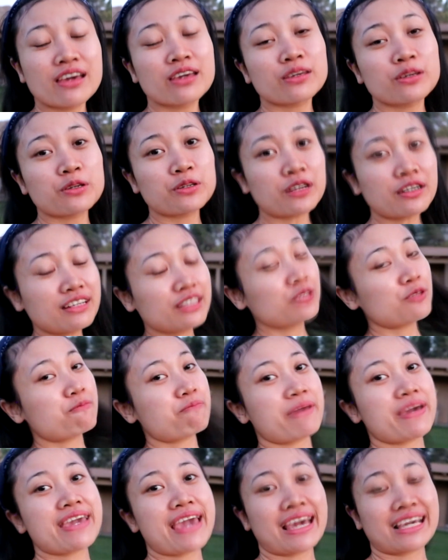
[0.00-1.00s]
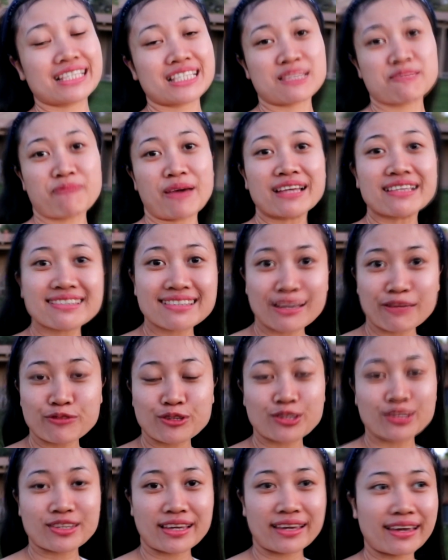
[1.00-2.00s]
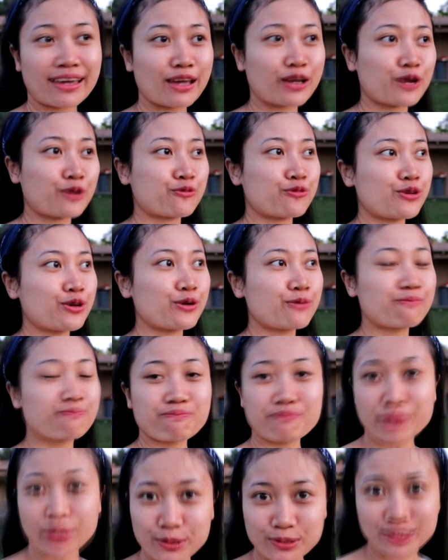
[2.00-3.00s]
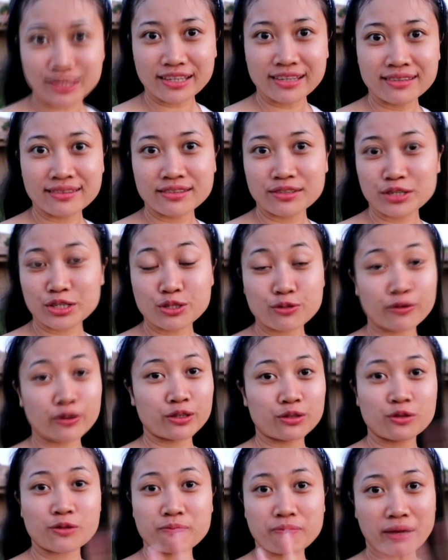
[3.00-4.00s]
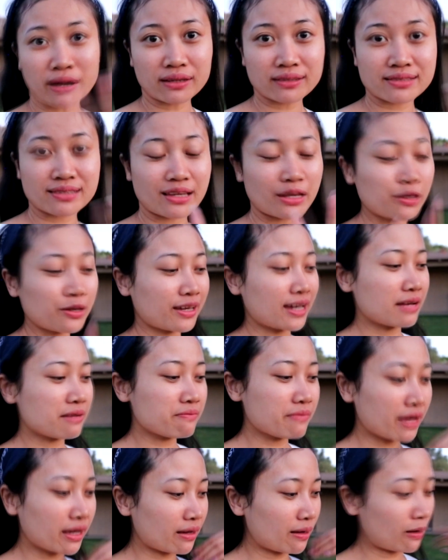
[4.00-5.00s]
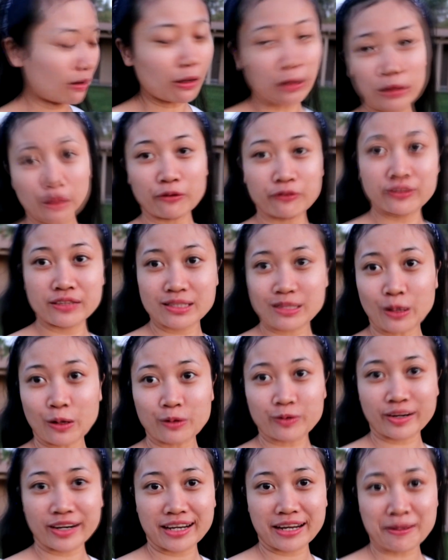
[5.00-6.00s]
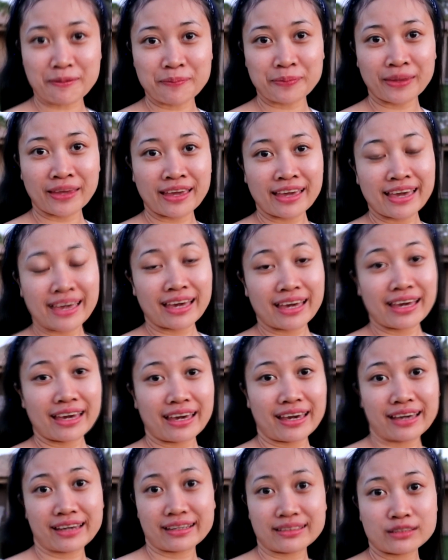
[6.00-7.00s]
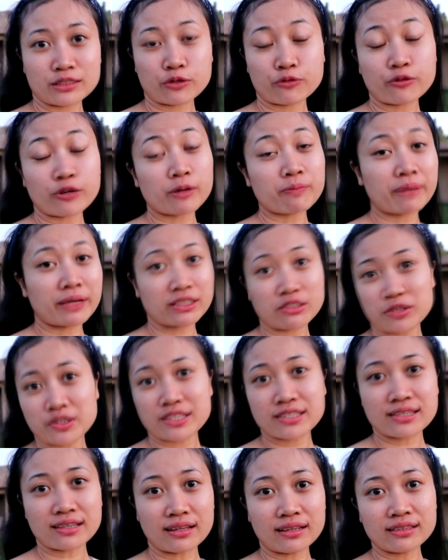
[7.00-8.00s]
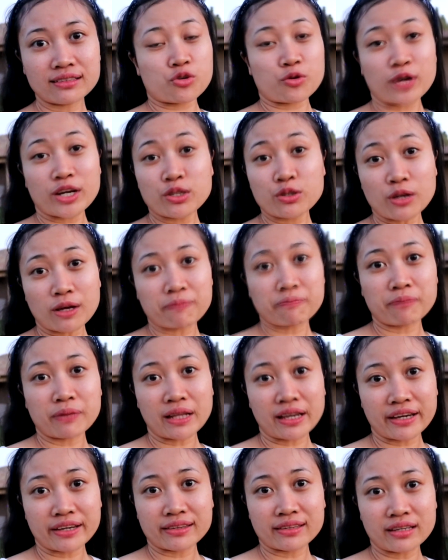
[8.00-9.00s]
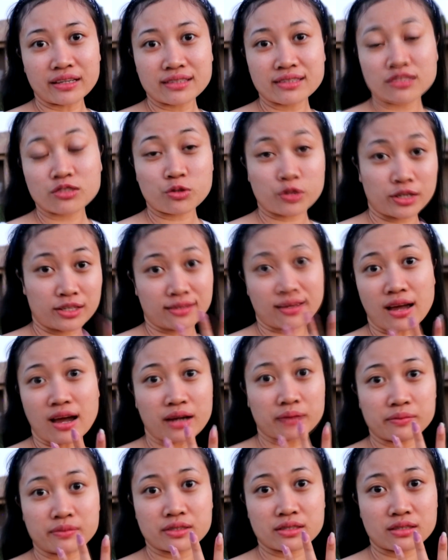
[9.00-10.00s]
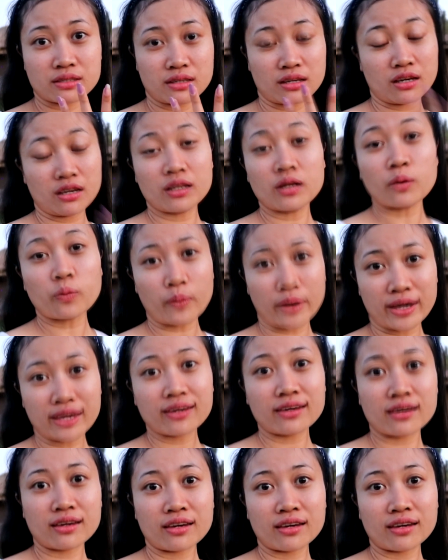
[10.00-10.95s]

You don't need to pay expensive to take care of your beauty. Just for $2 you can make all of this already. And for better result, try to apply this 3 times in a week.